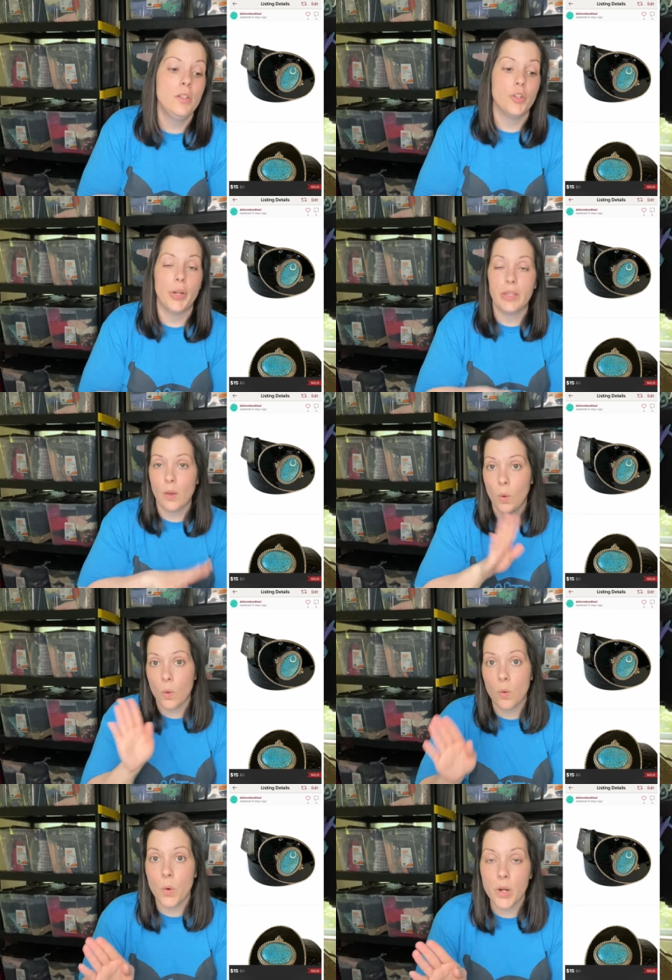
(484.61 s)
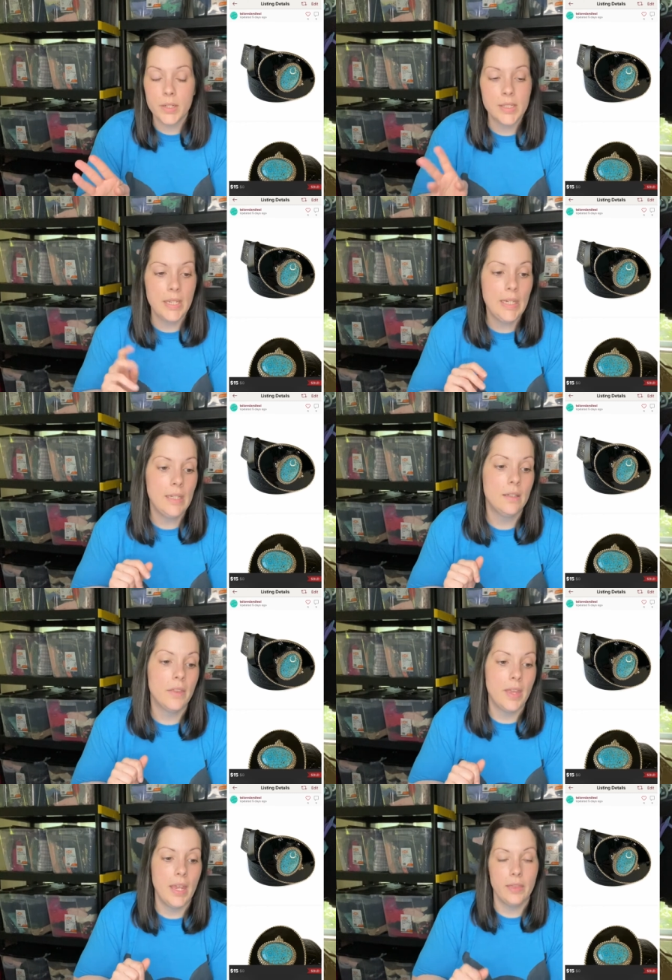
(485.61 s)
during the whole quarantine
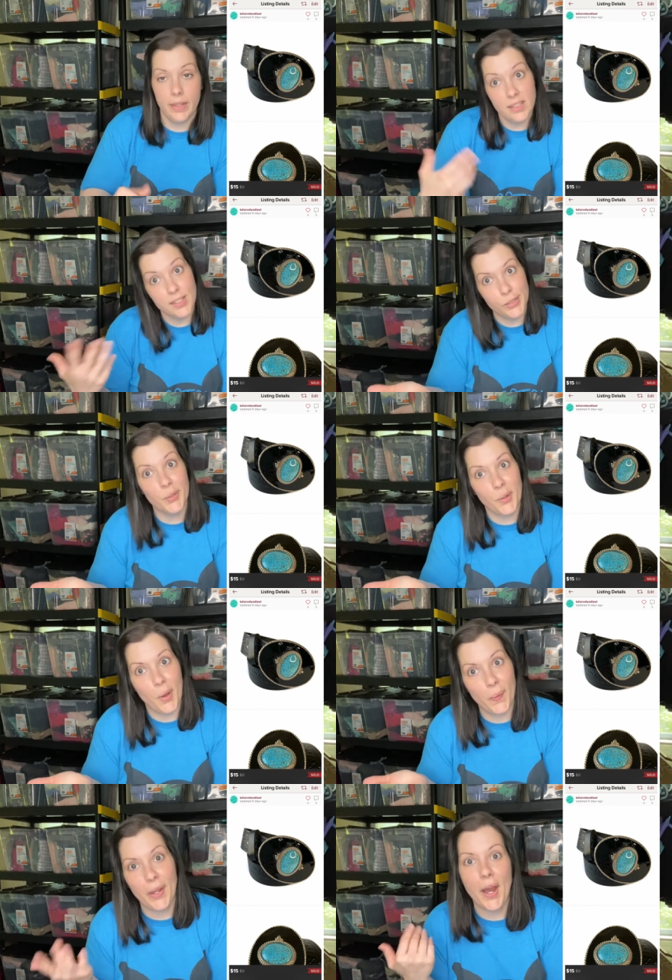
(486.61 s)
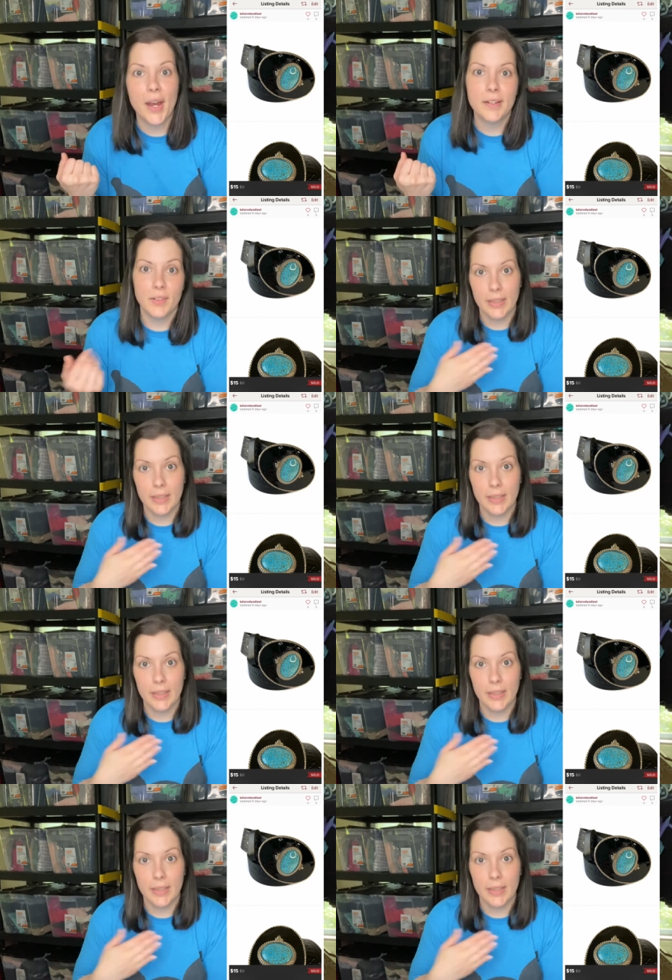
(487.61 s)
thing that's still going on, at